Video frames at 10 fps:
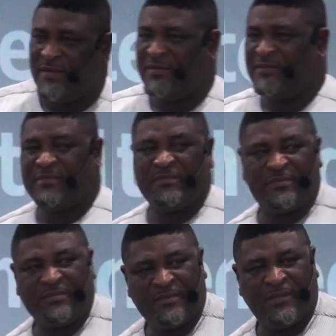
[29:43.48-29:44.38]

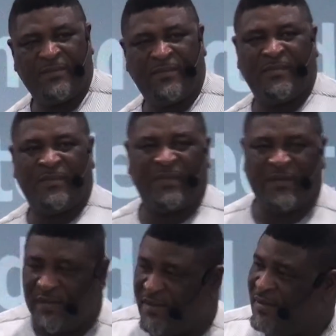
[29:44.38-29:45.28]

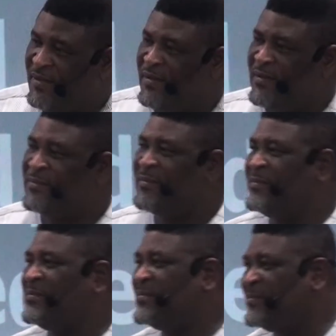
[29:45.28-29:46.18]

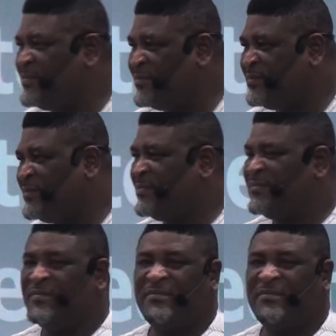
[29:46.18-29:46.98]
Nothing is said.